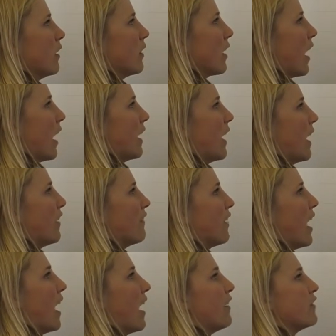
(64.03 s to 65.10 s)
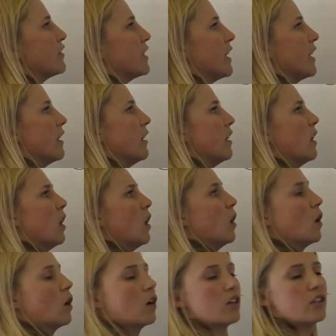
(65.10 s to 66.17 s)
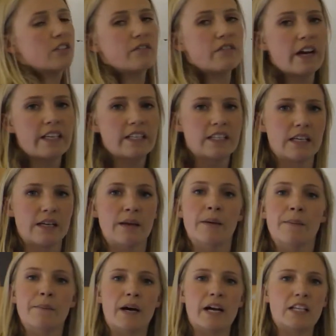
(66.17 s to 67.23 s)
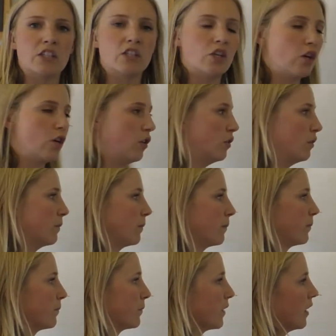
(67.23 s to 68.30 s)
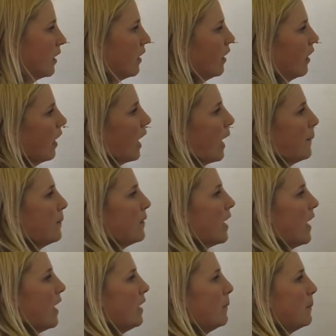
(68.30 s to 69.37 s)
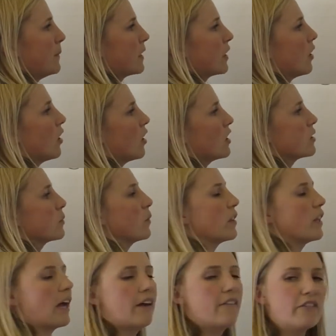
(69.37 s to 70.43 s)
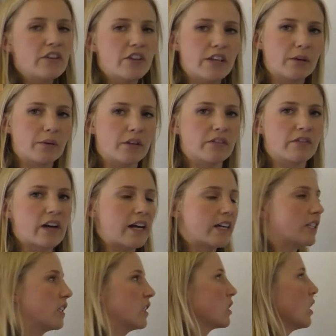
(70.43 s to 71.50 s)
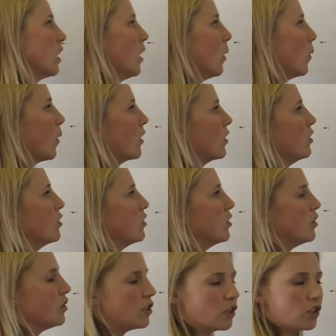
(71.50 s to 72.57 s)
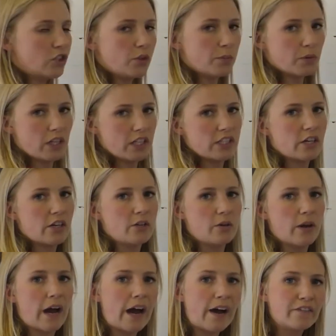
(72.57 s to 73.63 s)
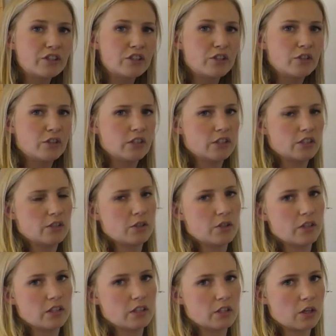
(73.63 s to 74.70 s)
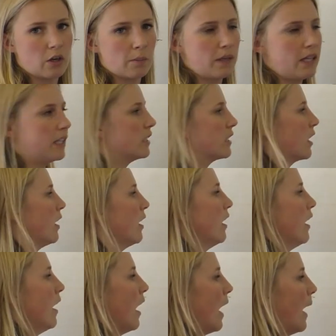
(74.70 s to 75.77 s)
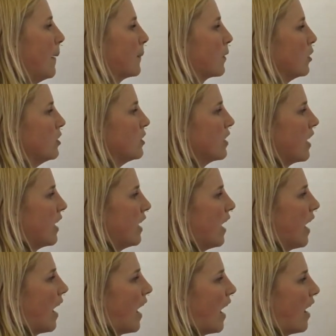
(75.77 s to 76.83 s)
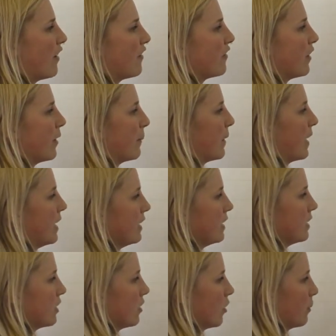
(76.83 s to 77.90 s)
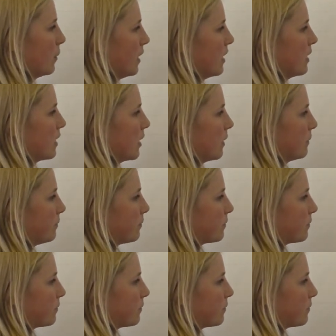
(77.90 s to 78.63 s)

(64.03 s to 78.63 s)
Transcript: that I have halved it or divided it by 2. And then, because with everything with fractions, what you do to your numerator, you have to do to the denominator. I'm going to then halve my denominator.